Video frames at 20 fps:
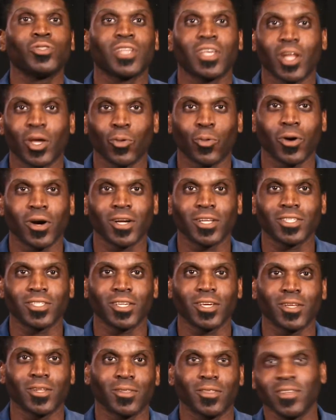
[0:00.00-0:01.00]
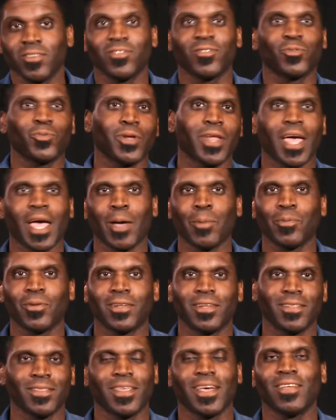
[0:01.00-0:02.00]
that I watch and this is what
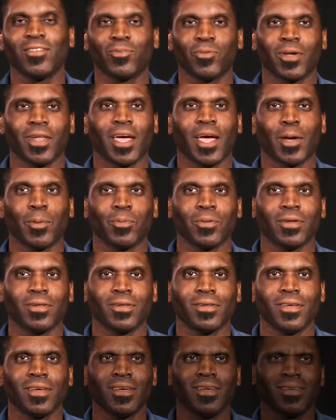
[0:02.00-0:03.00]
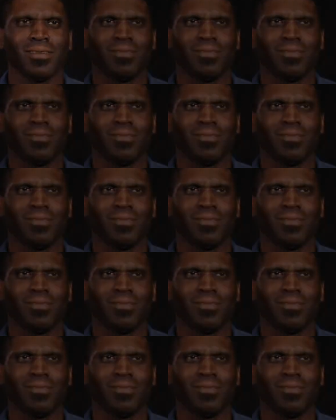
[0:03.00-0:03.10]
happened and that's what happened, I